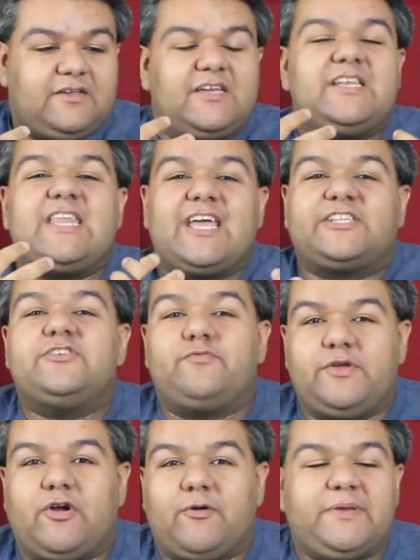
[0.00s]
connected
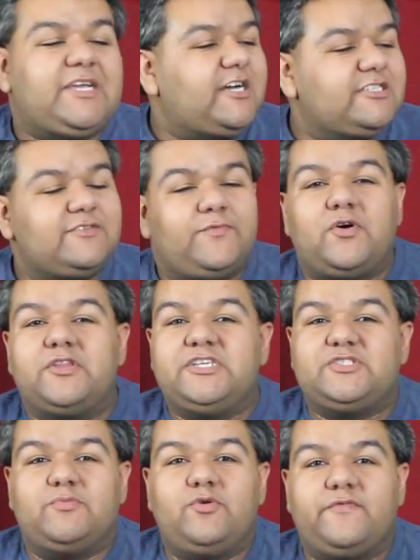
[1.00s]
we are. Because of all
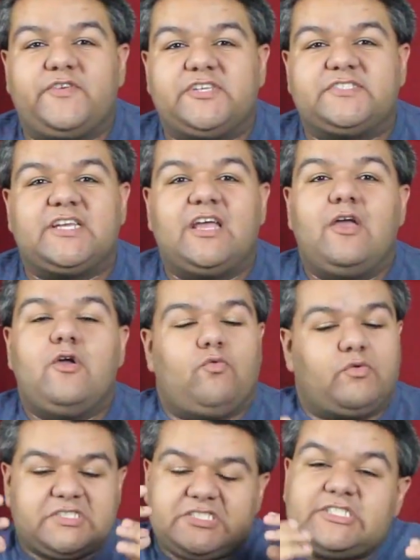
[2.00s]
these movies,
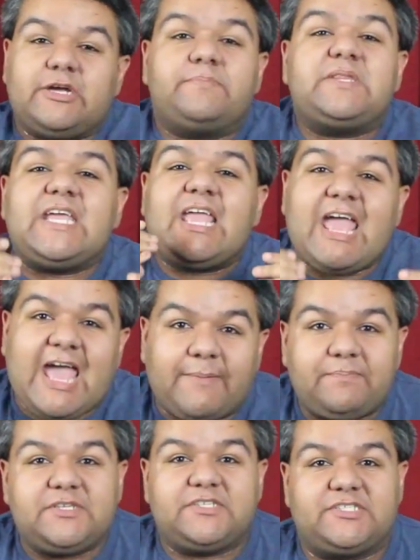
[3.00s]
when something
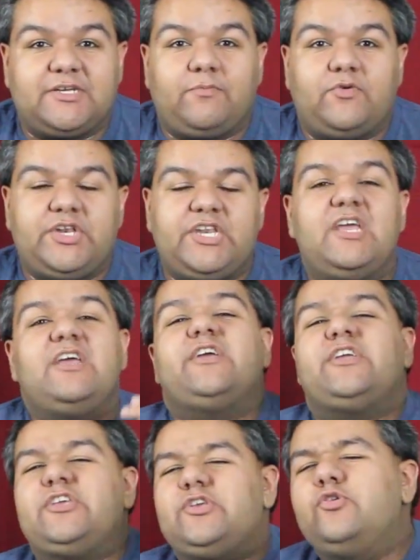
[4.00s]
happened to someone,
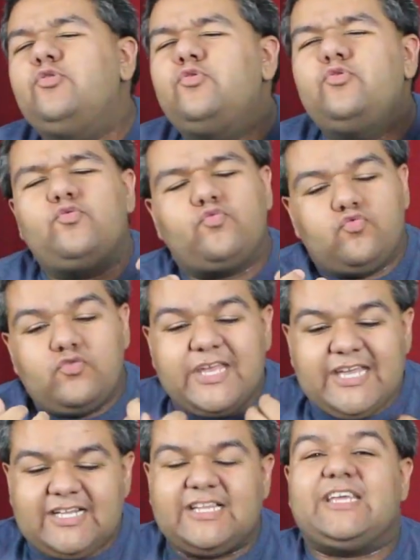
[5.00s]
you
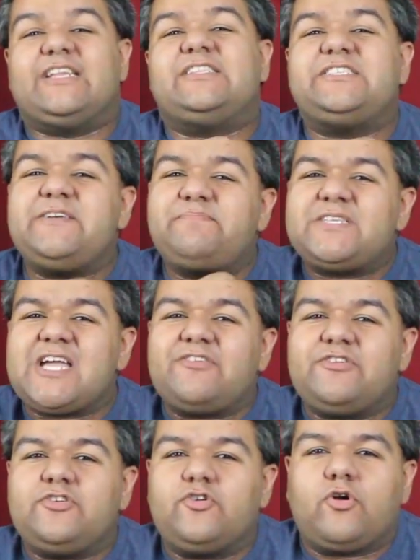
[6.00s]
really, deep
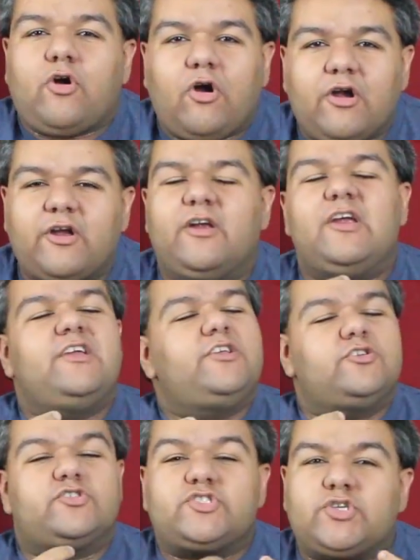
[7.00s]
down in your heart,
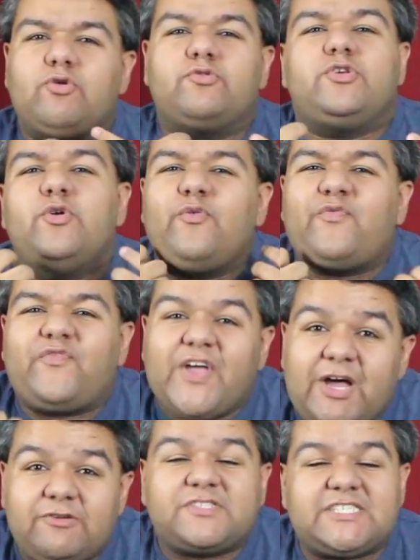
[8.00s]
your soul, you
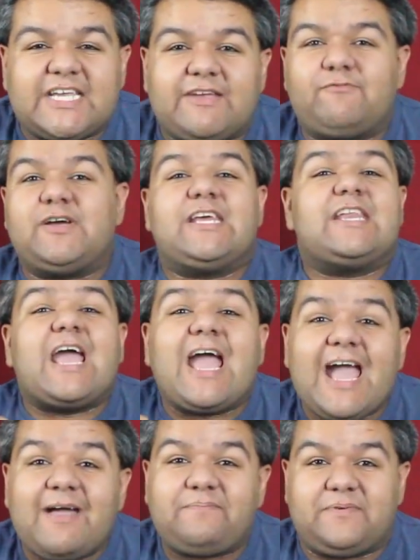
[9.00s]
felt it when it
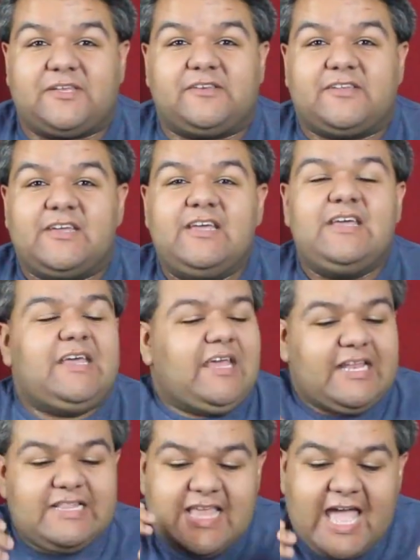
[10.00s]
happened.
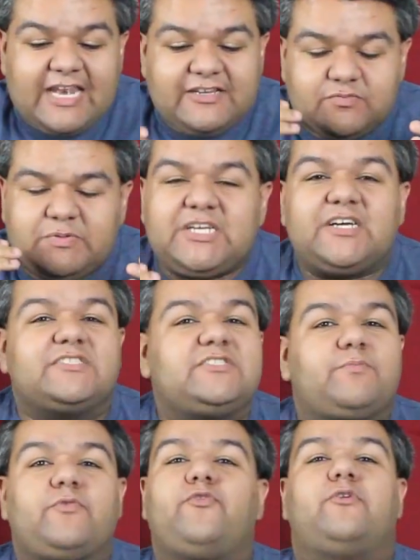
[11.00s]
And that is because
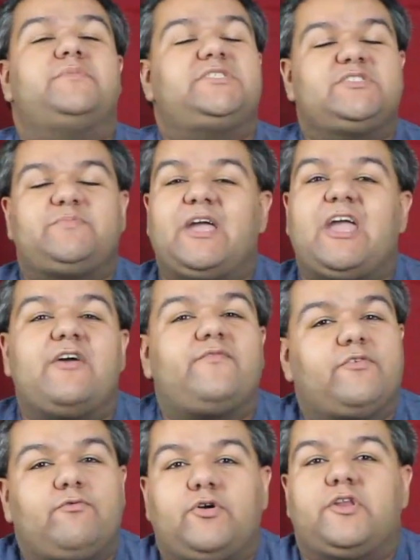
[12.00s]
the performances by
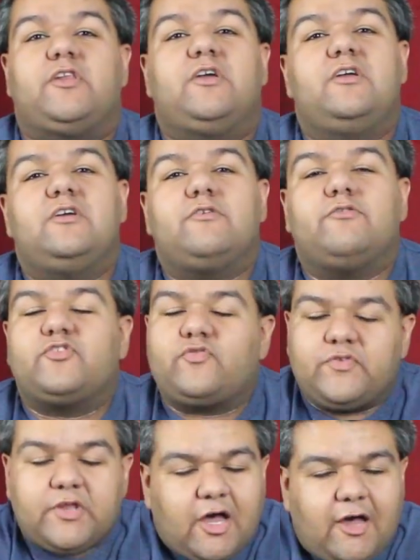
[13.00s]
everyone was
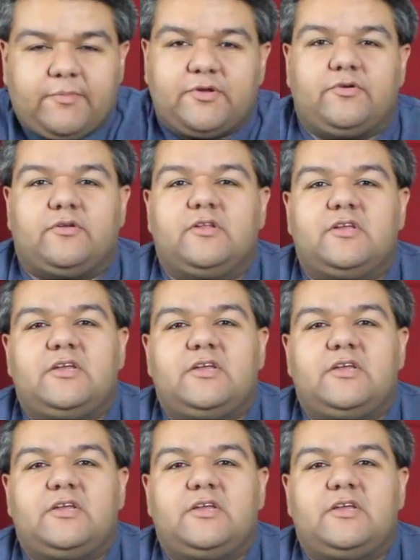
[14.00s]
phenomenal.